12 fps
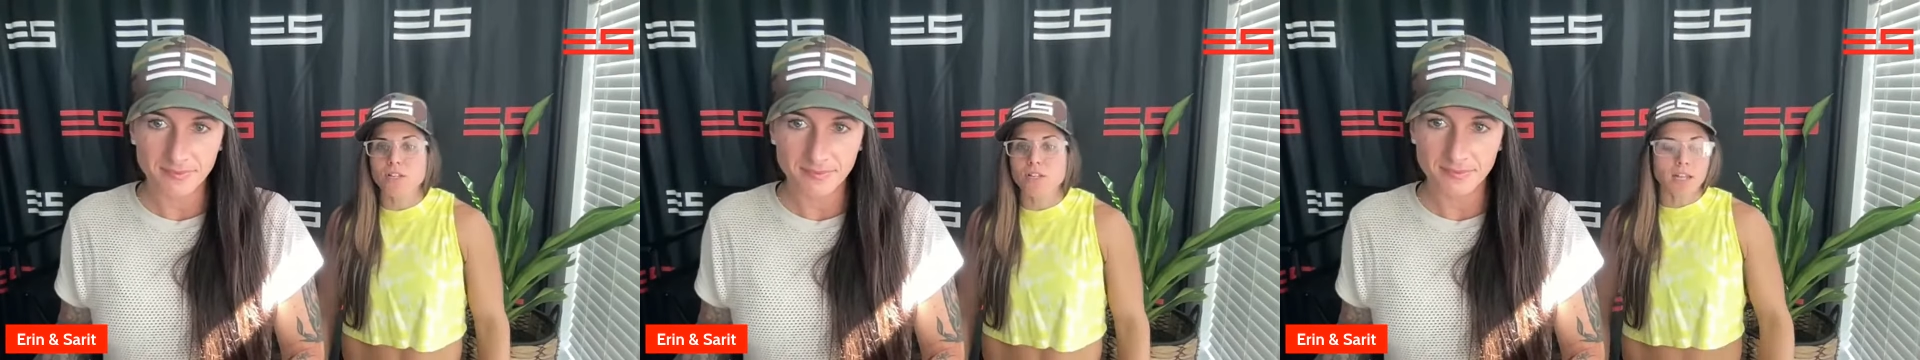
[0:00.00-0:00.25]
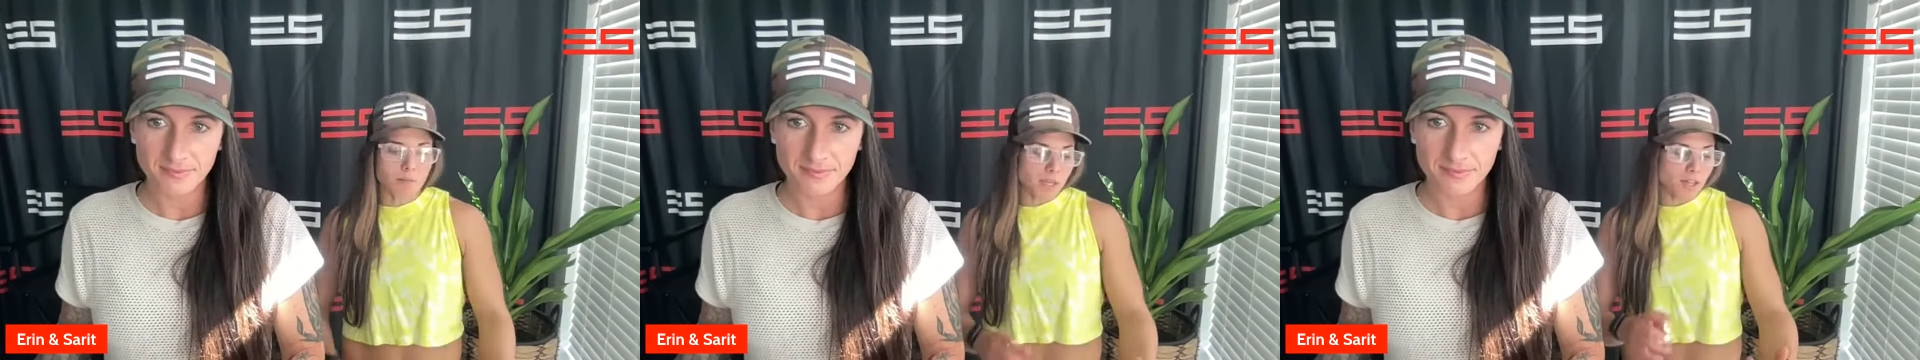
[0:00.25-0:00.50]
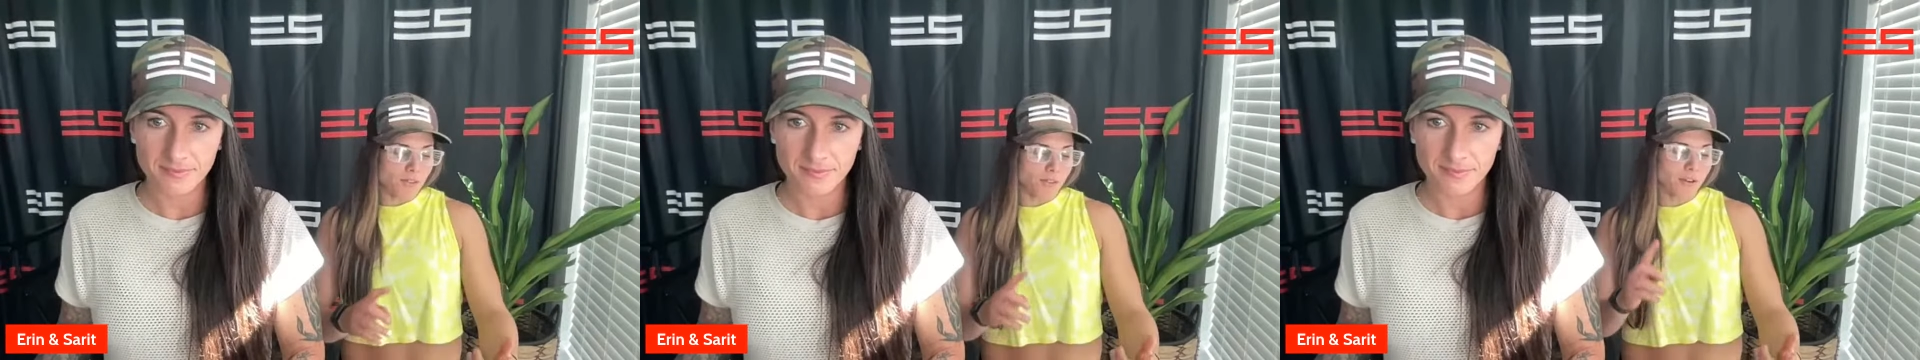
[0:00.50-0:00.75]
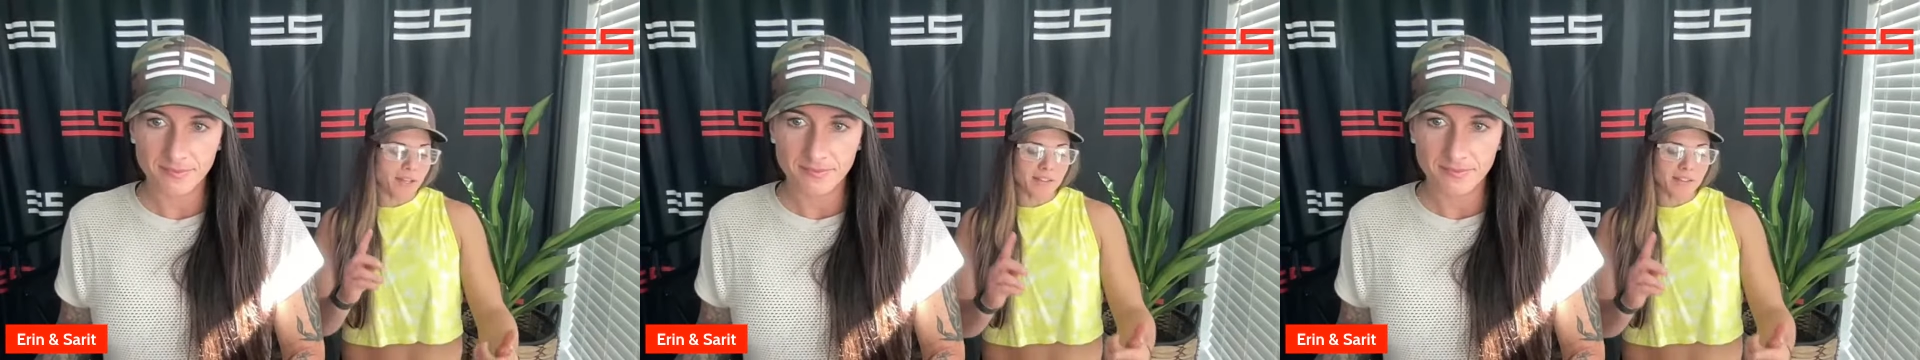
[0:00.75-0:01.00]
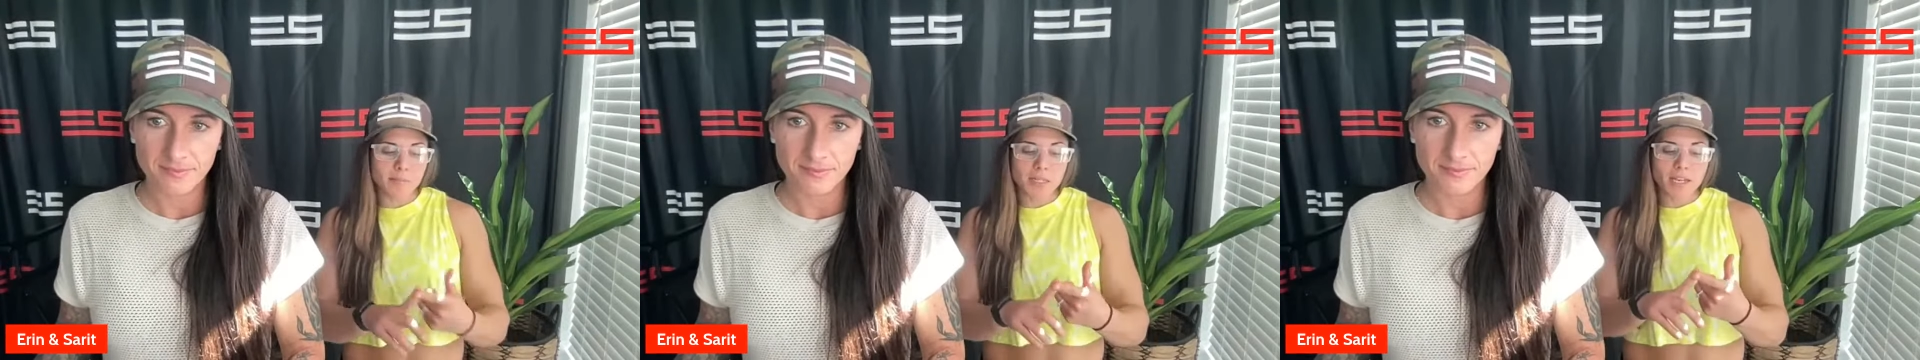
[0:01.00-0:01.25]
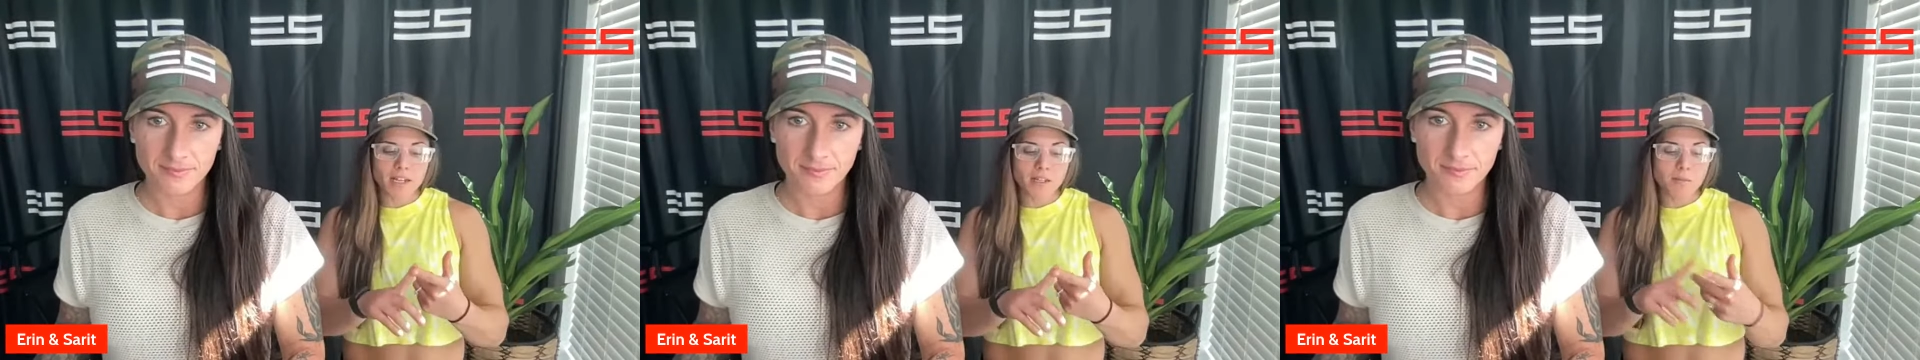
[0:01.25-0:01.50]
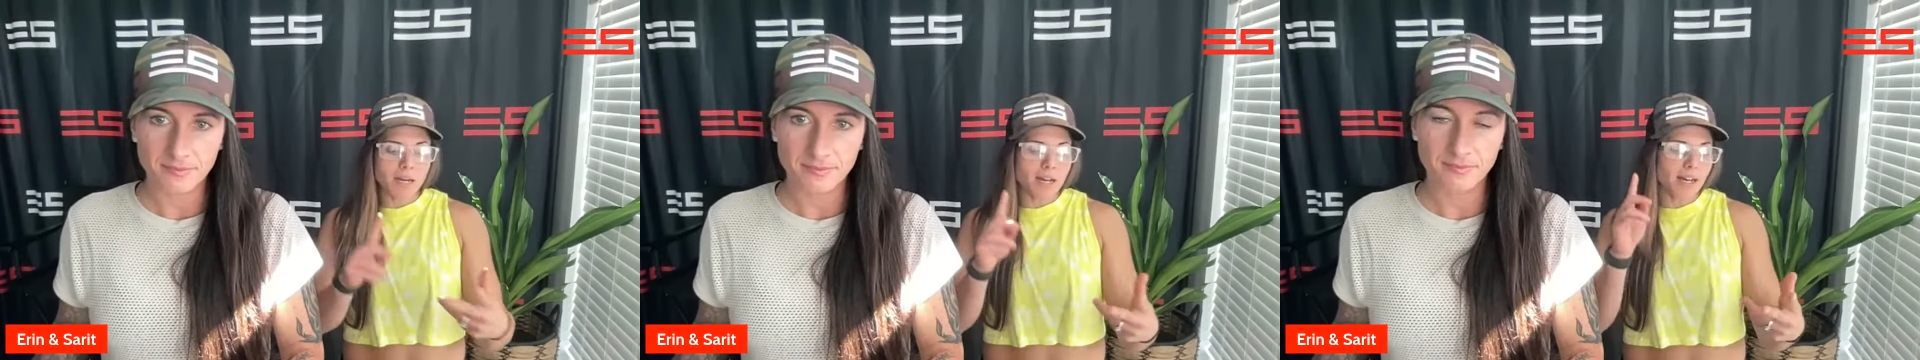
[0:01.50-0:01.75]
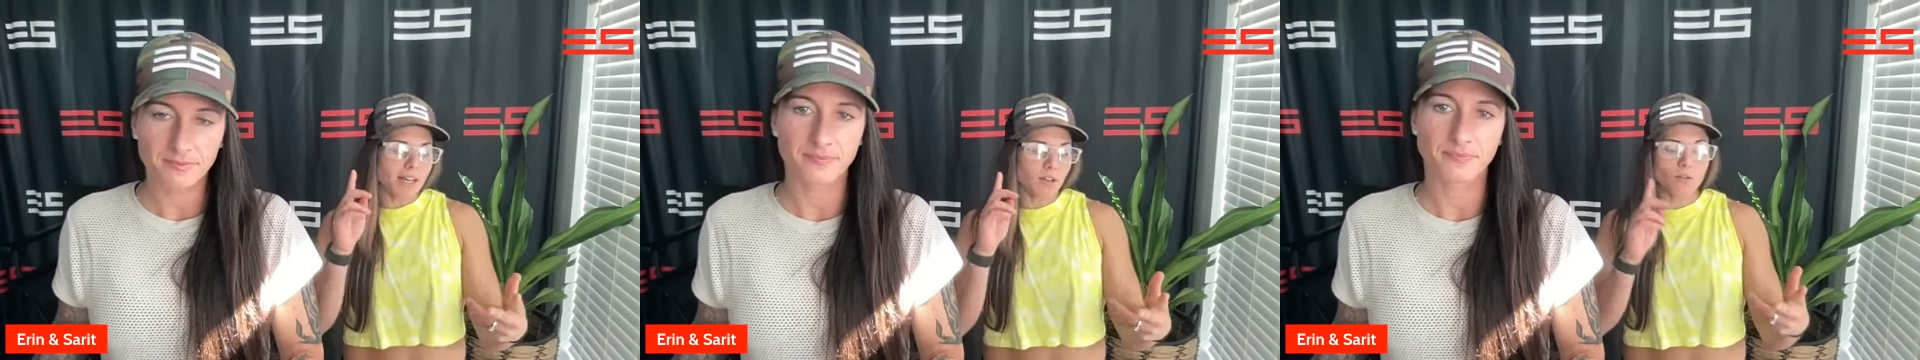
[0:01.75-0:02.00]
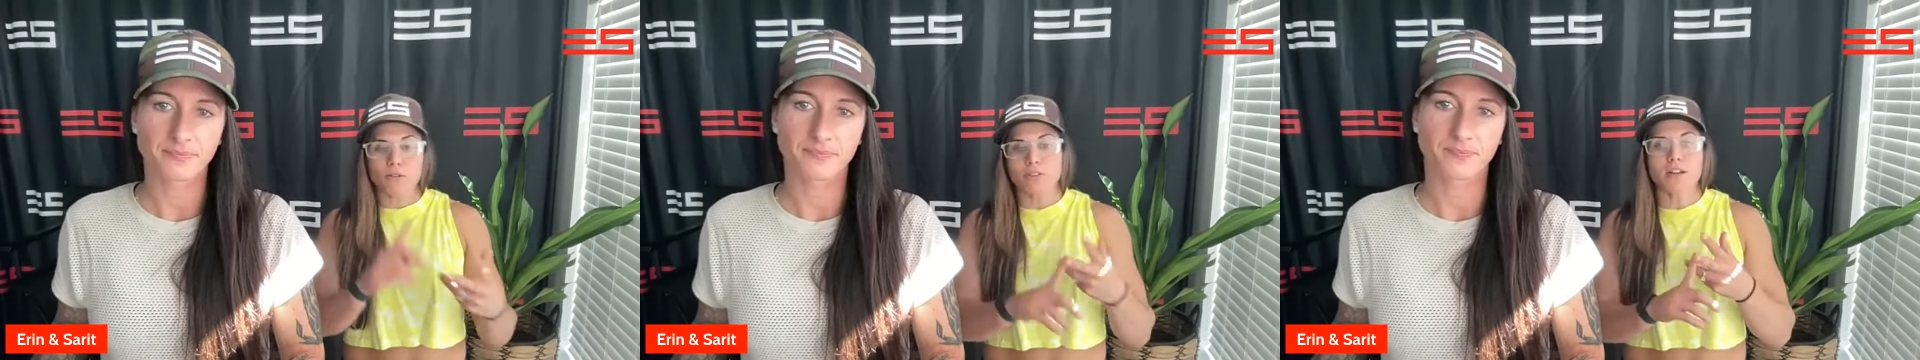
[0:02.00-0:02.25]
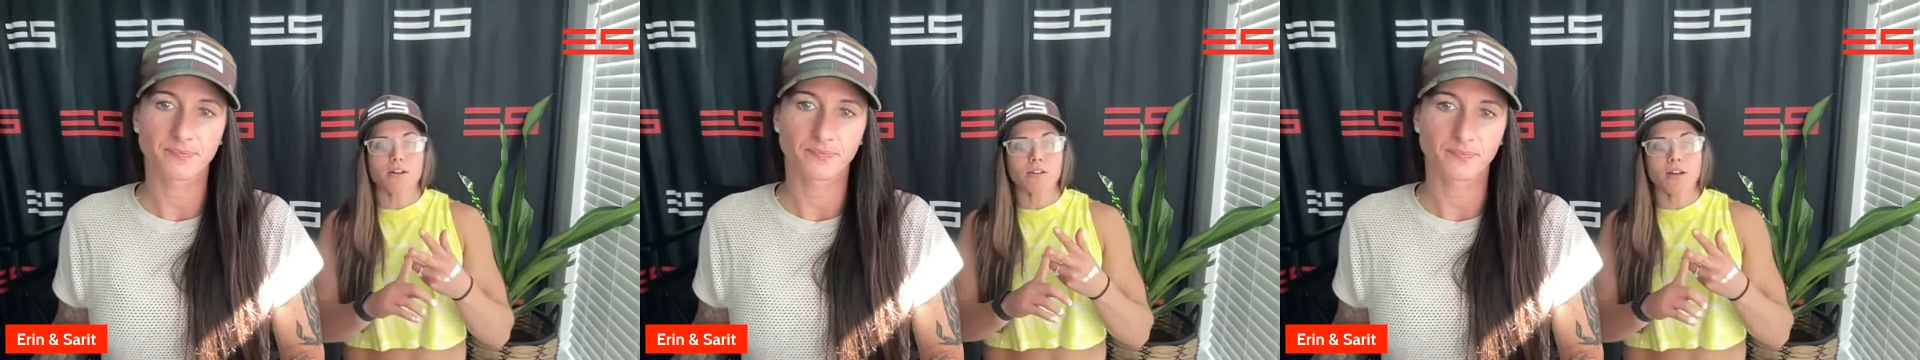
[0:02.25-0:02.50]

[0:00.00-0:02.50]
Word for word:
Speaker 1: that I'm either intimidated by or that are